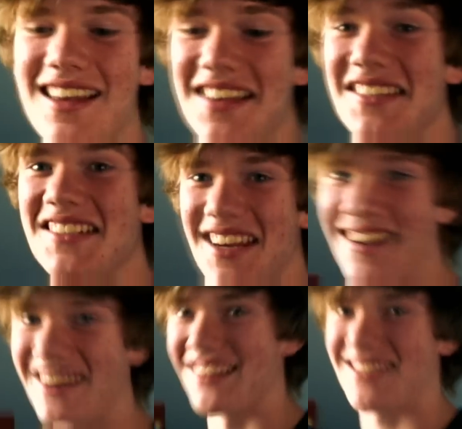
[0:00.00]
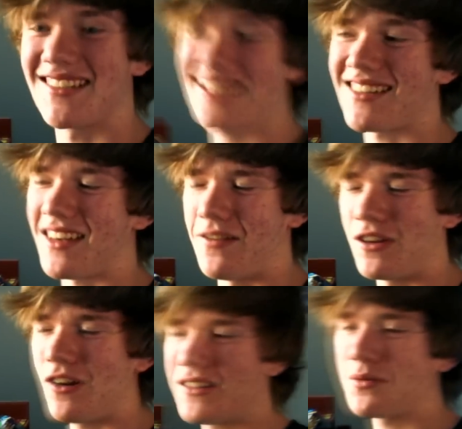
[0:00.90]
He's a genius. Just,
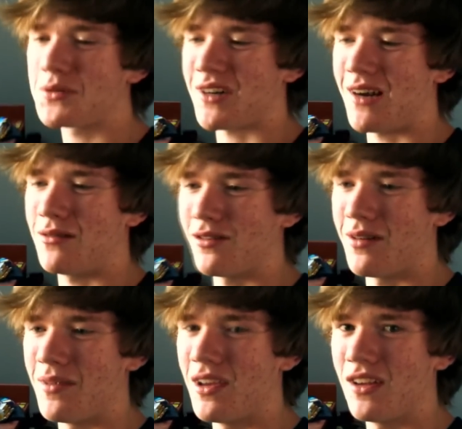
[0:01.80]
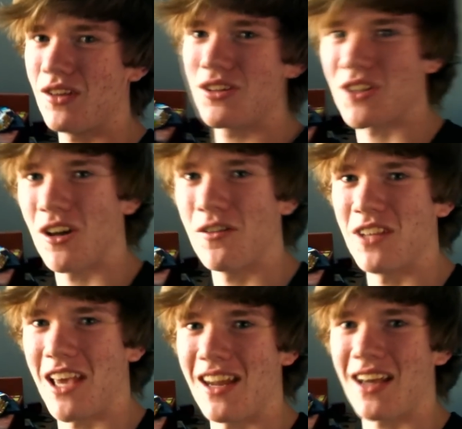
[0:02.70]
if you don't subscribe to him, you
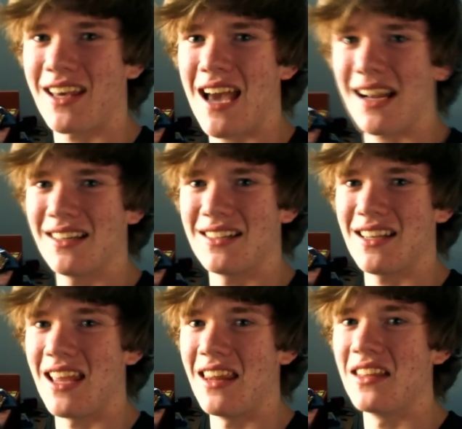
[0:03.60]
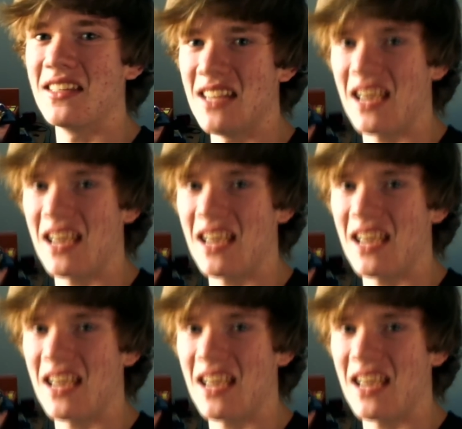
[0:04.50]
deserve to get a cactus in the